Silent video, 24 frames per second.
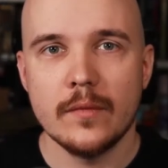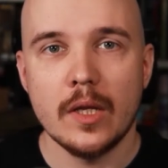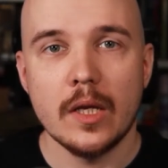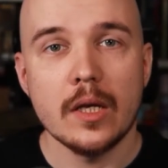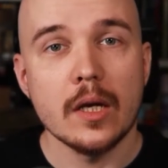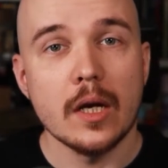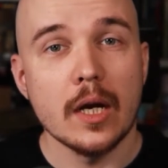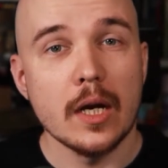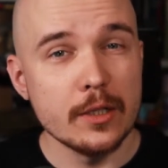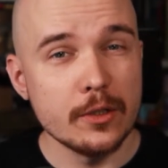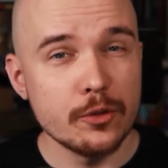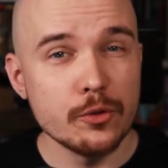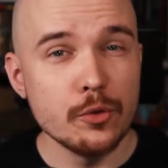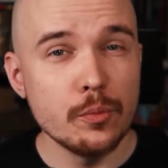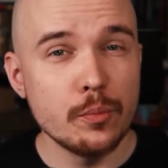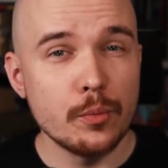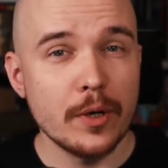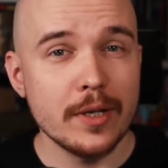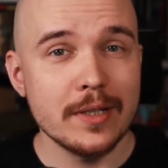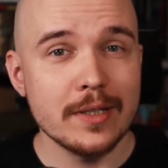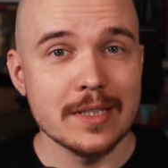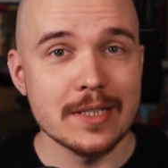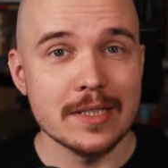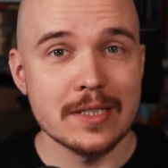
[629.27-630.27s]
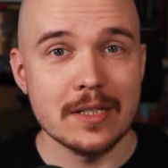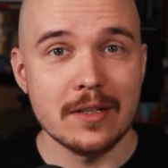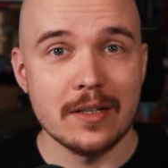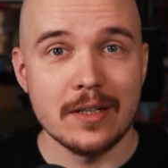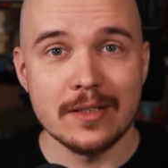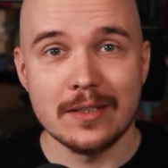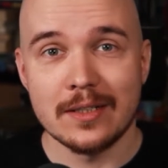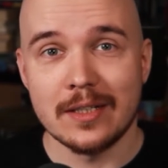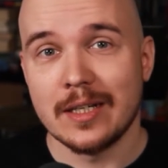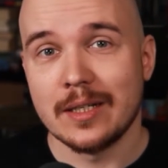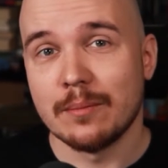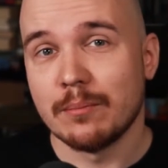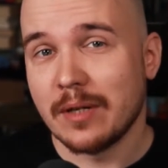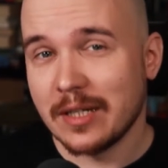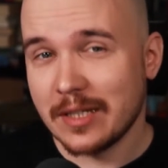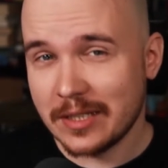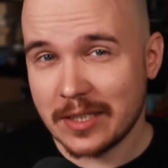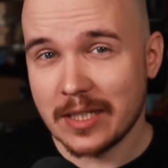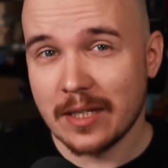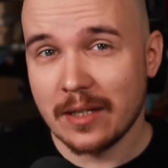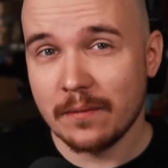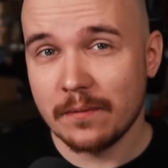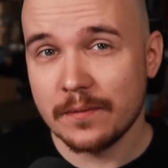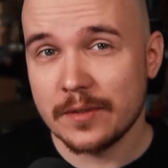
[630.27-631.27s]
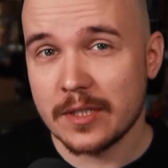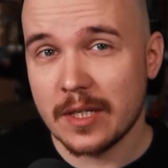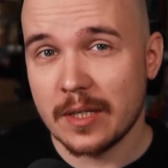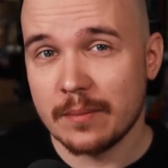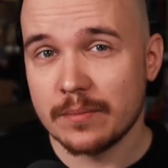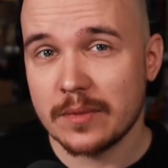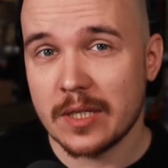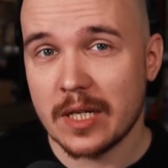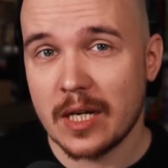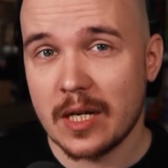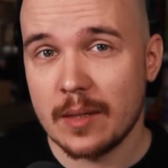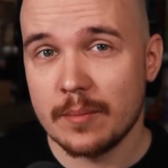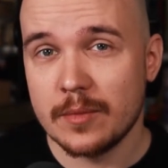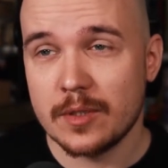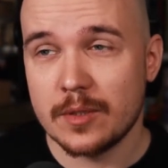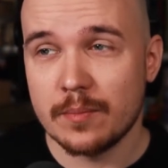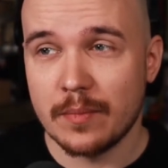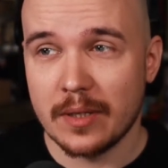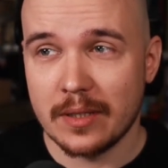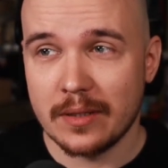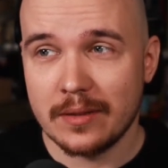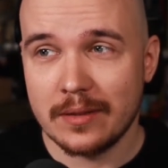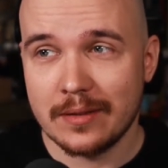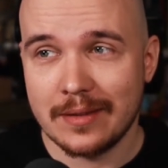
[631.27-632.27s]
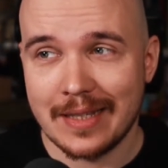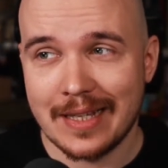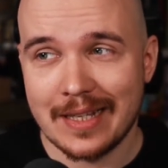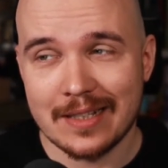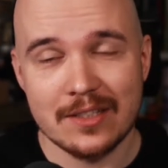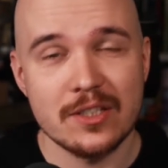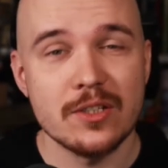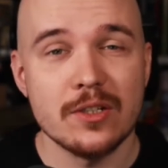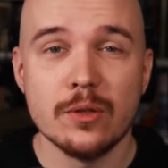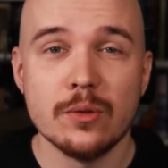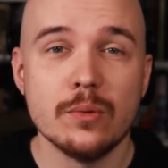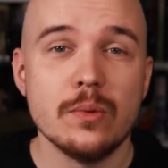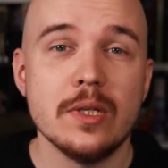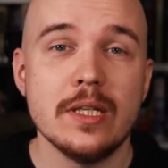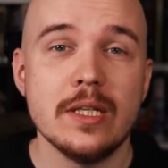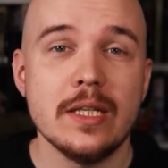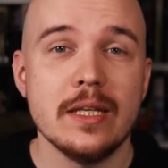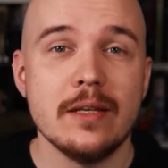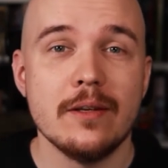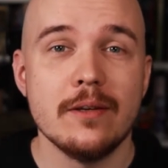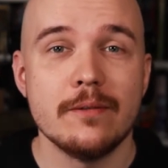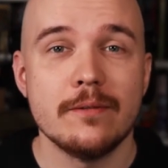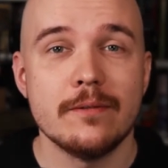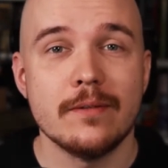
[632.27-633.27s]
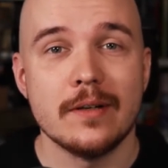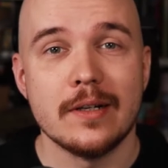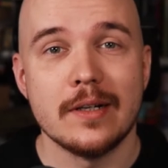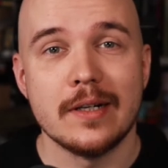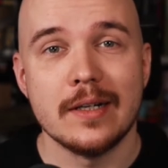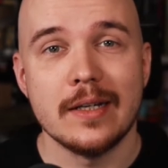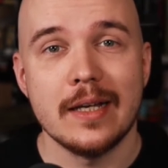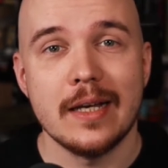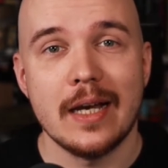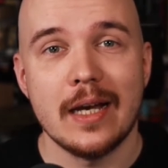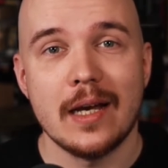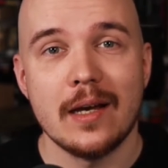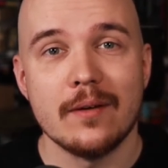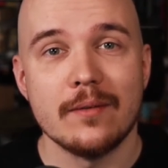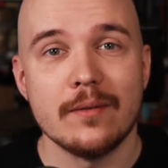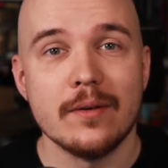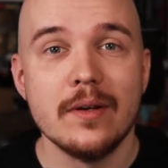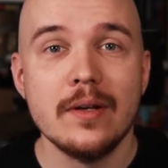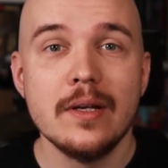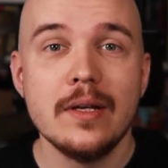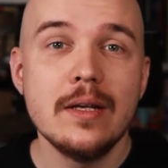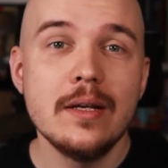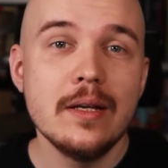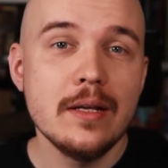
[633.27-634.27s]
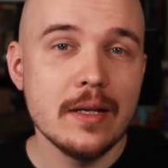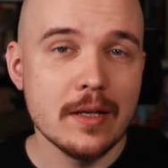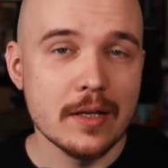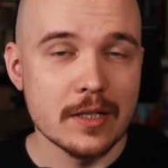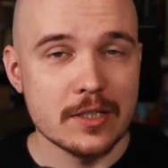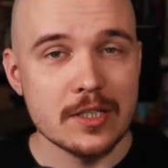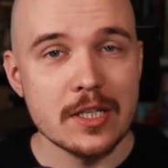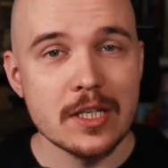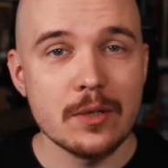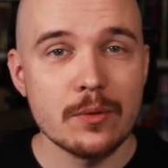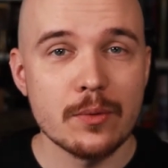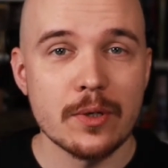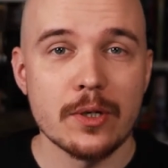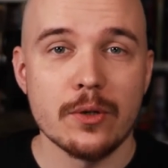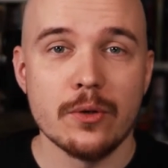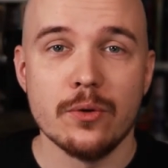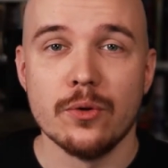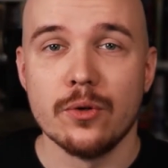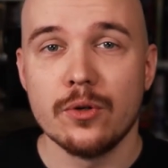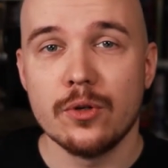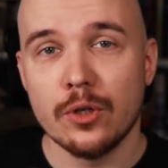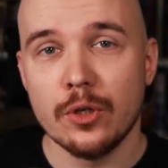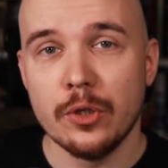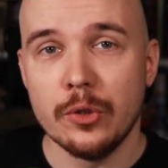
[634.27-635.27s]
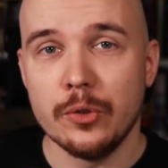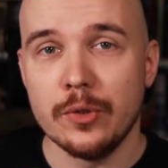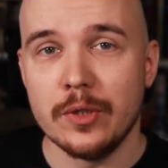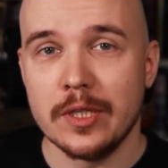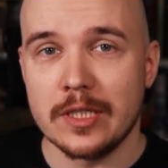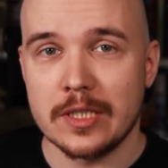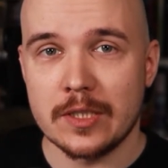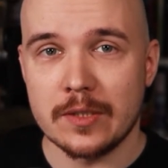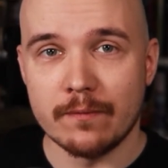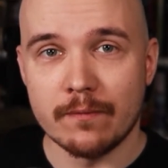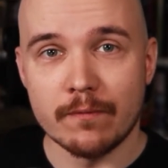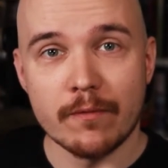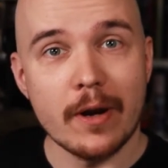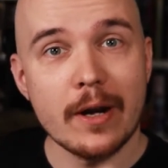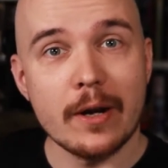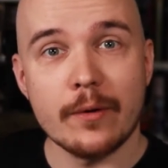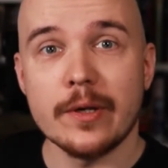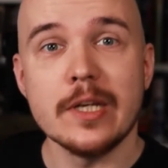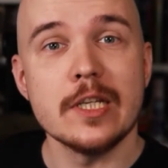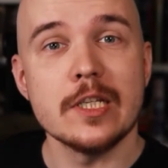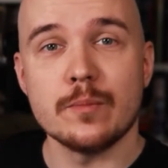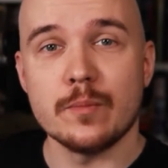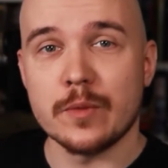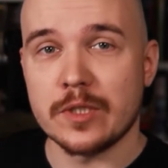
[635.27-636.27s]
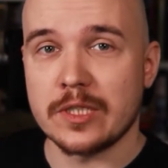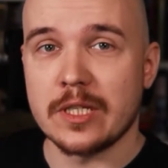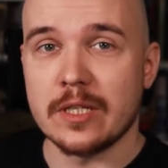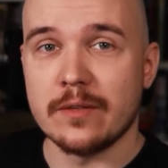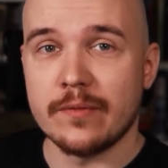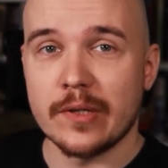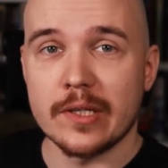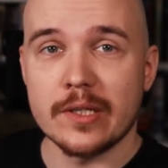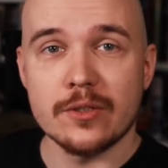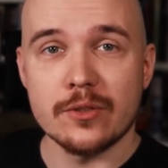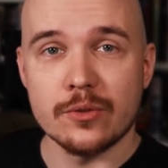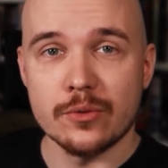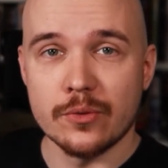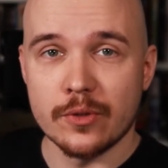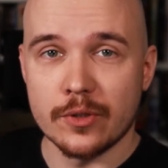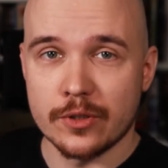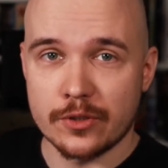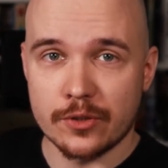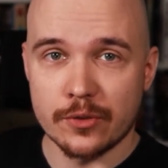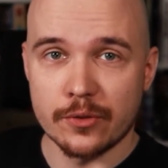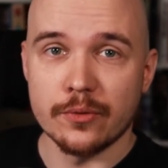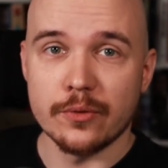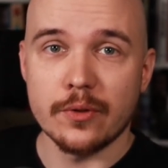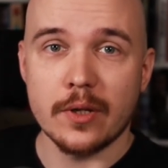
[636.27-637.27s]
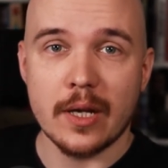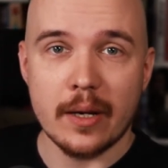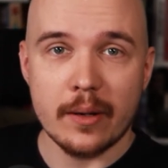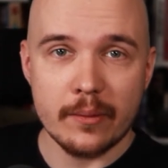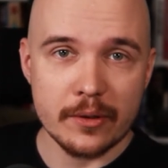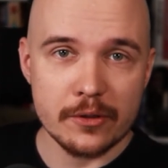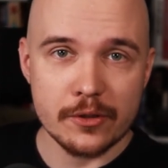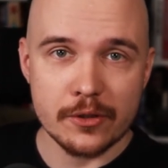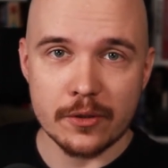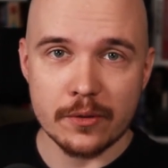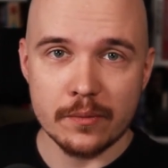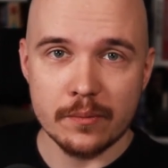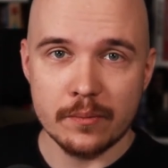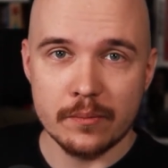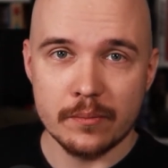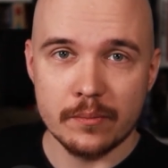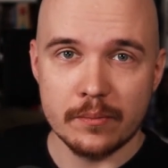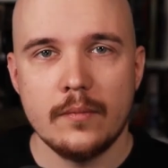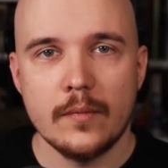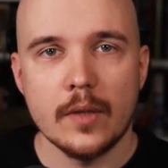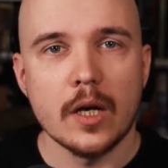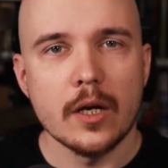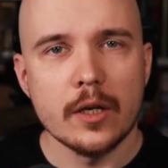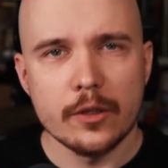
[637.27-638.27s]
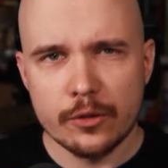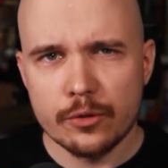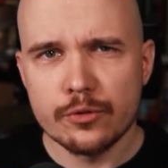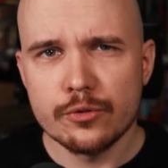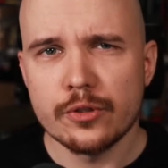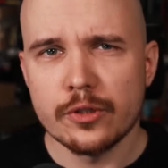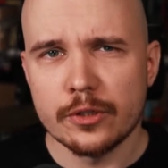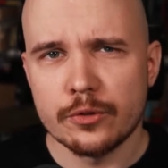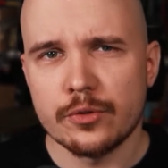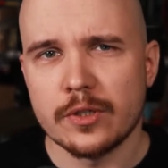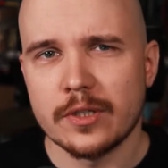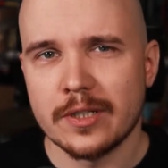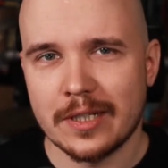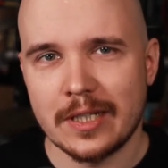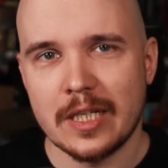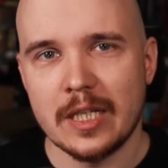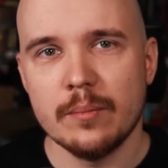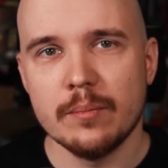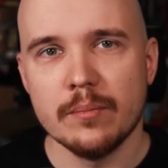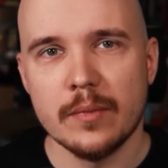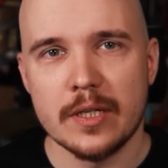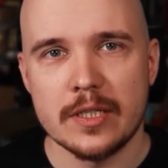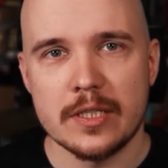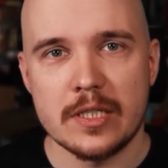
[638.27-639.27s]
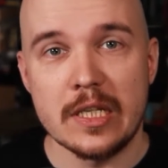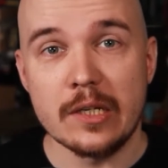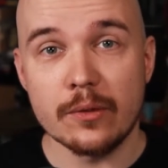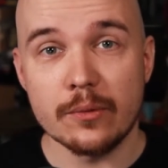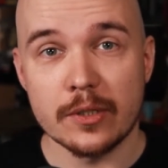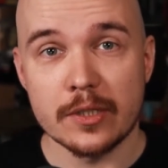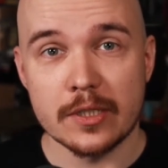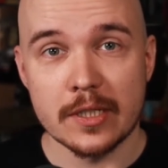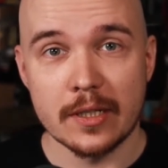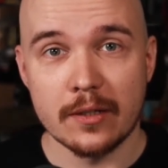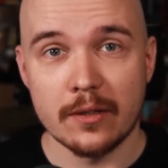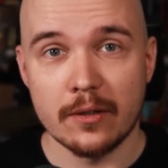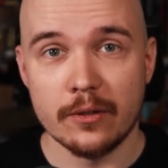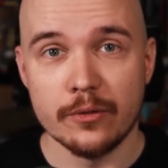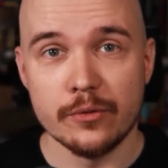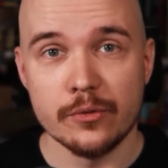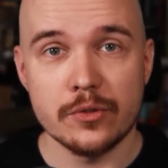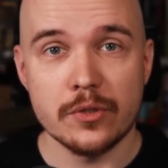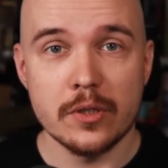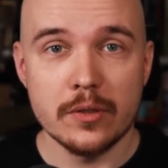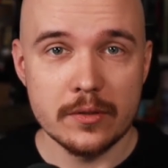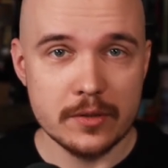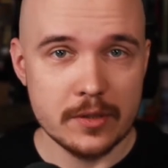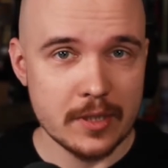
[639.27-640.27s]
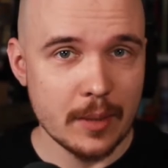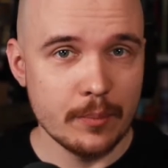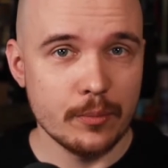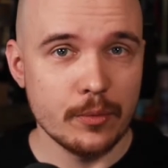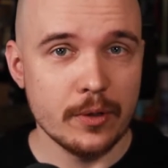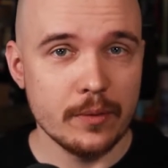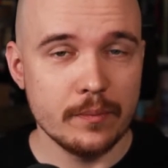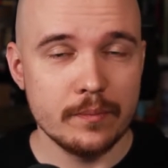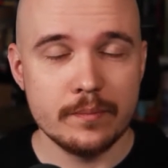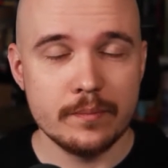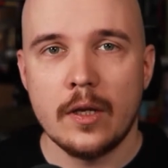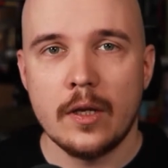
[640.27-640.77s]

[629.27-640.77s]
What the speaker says: I do break this guideline myself sometimes, but that's only if I have a secret or clue that's very specific to a certain character. I usually try to keep my secrets and clues separate.